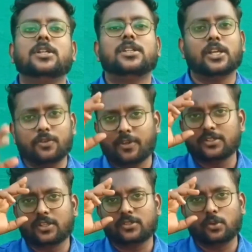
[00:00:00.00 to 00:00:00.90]
thank you
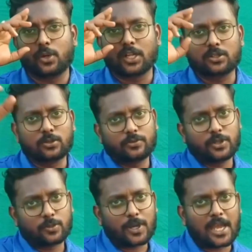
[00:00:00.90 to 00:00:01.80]
friends and see you on another good
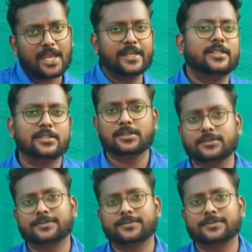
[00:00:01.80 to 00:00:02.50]
video bye